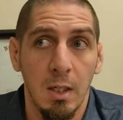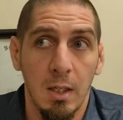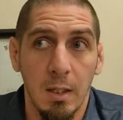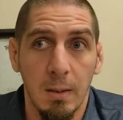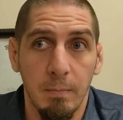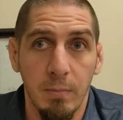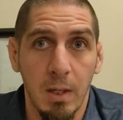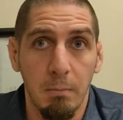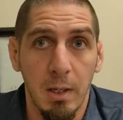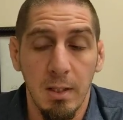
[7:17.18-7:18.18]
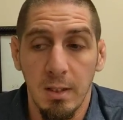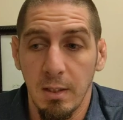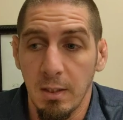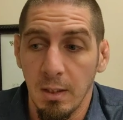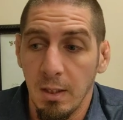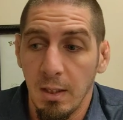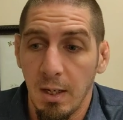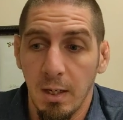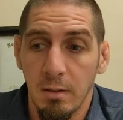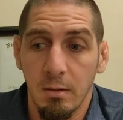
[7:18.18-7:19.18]
And by the
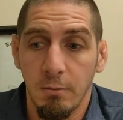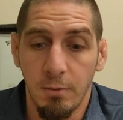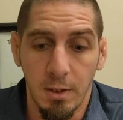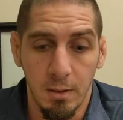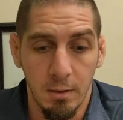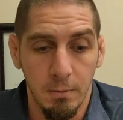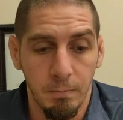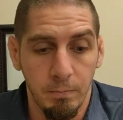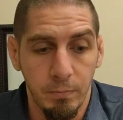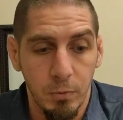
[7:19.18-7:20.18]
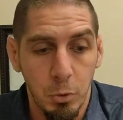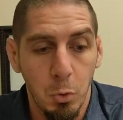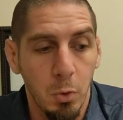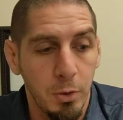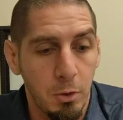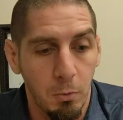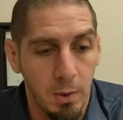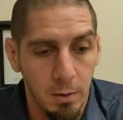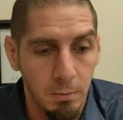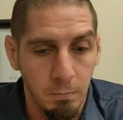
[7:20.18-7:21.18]
end of their schooling
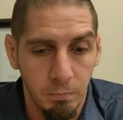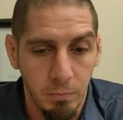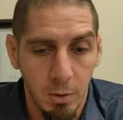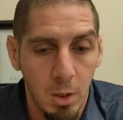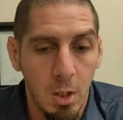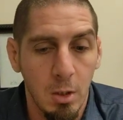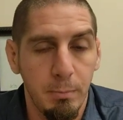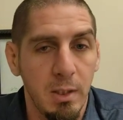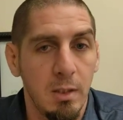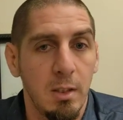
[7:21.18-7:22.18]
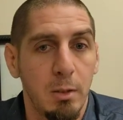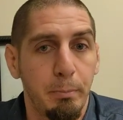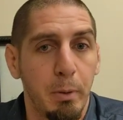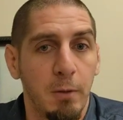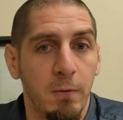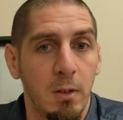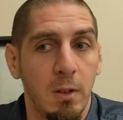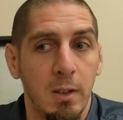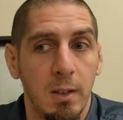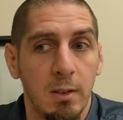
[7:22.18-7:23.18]
career, they'll all be these
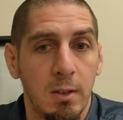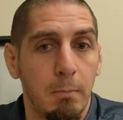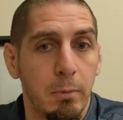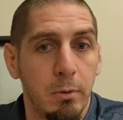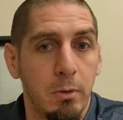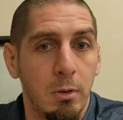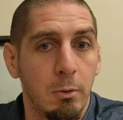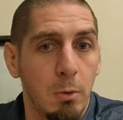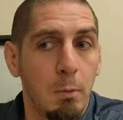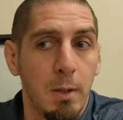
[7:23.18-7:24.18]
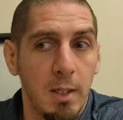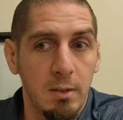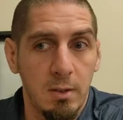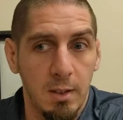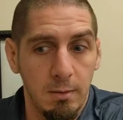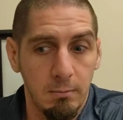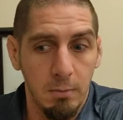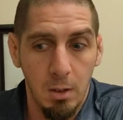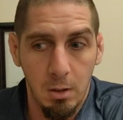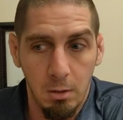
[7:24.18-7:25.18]
perfectly assembled little robots that
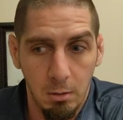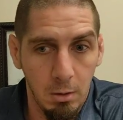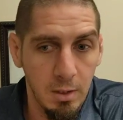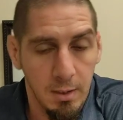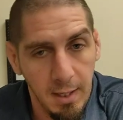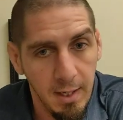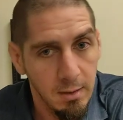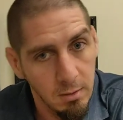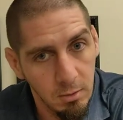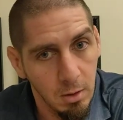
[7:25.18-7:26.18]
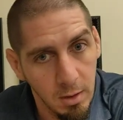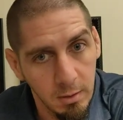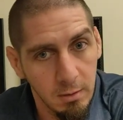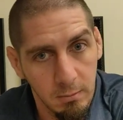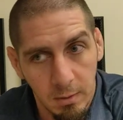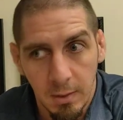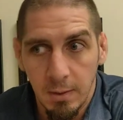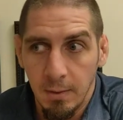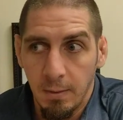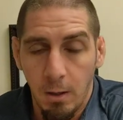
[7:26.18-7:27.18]
all look and act and talk and
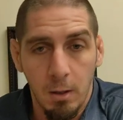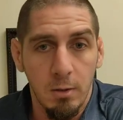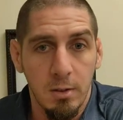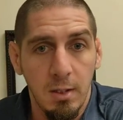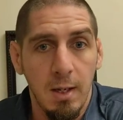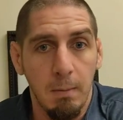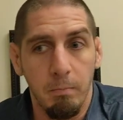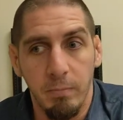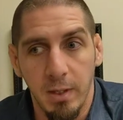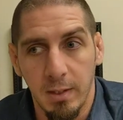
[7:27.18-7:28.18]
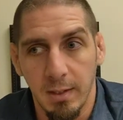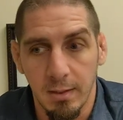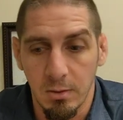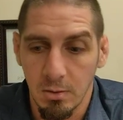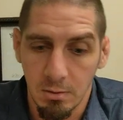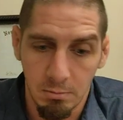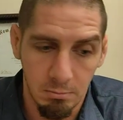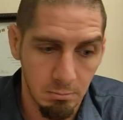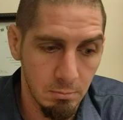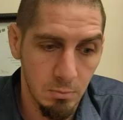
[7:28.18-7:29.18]
are the same. And that's,
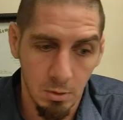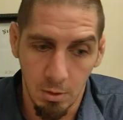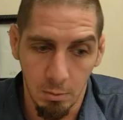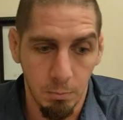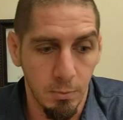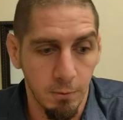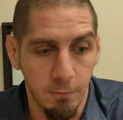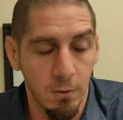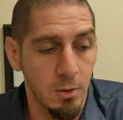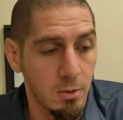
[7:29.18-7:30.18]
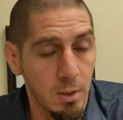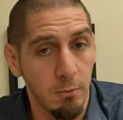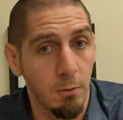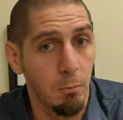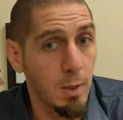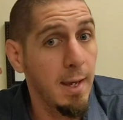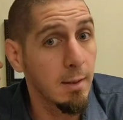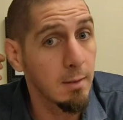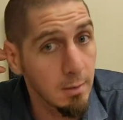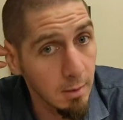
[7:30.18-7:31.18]
the furthest thing from
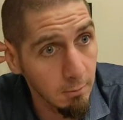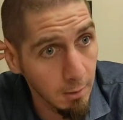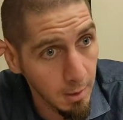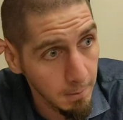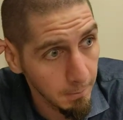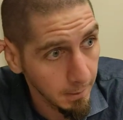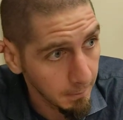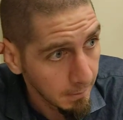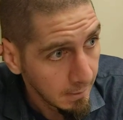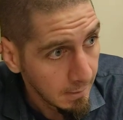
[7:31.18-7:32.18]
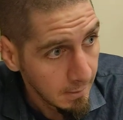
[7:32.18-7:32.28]
reality, right? Like,